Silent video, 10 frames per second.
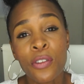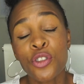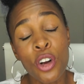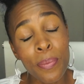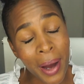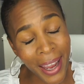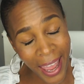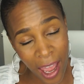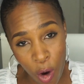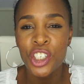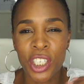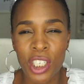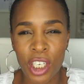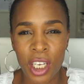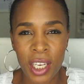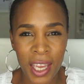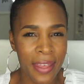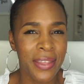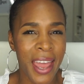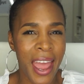I've trimmed my hair just to
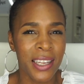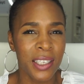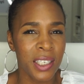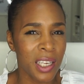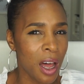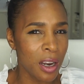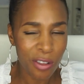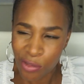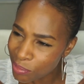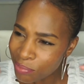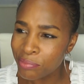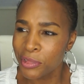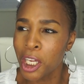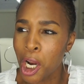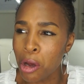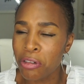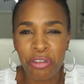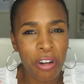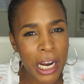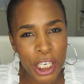get the ends kind of, you know,
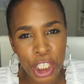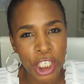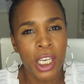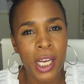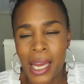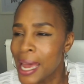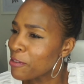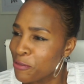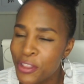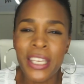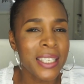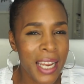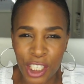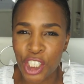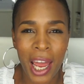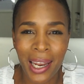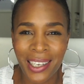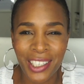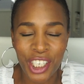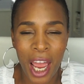fresh for this next
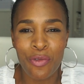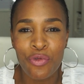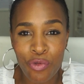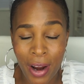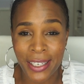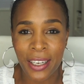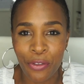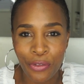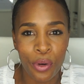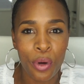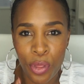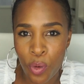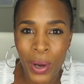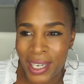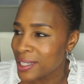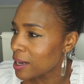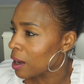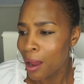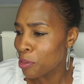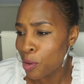challenge and ready for the
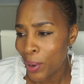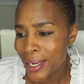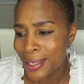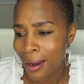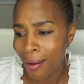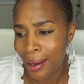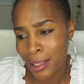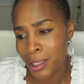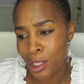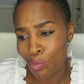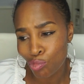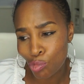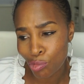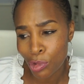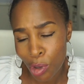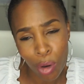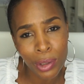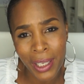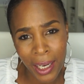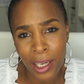winter. The winter is, you
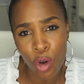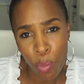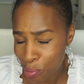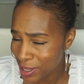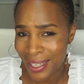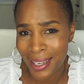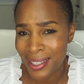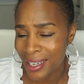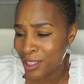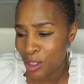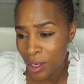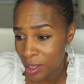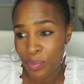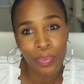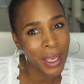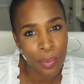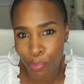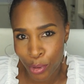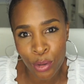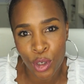know, taking no prisoners. It's being
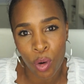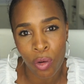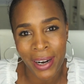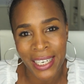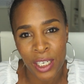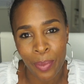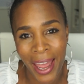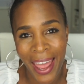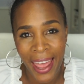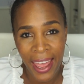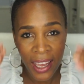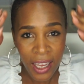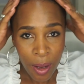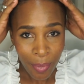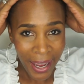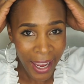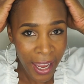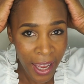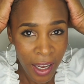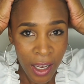brutal already to my hair. My
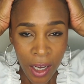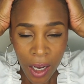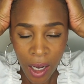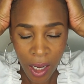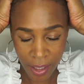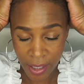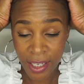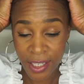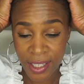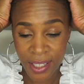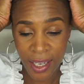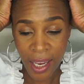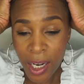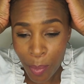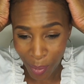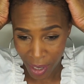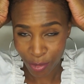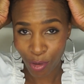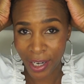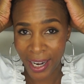hair is in a
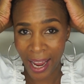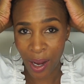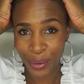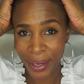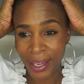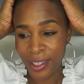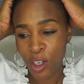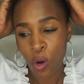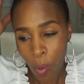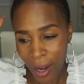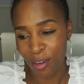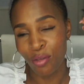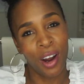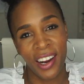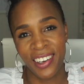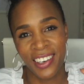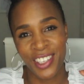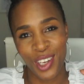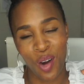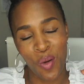bun right now, and quite rightly
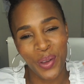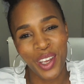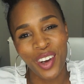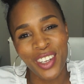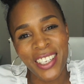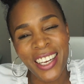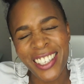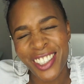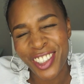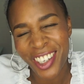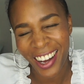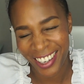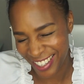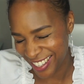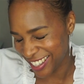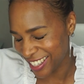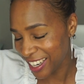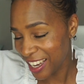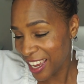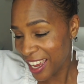so, because it just
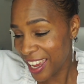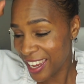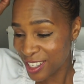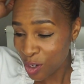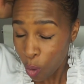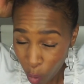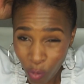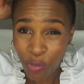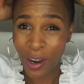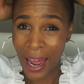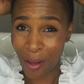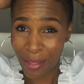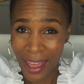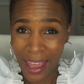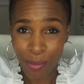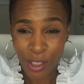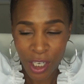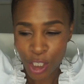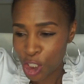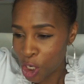is awful out there. I'm just
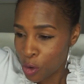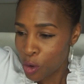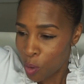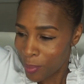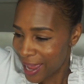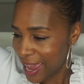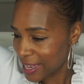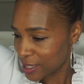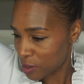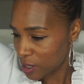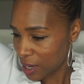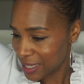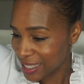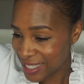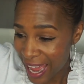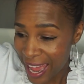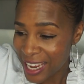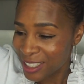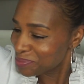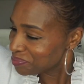going to show you what my hair is looking like
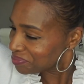today.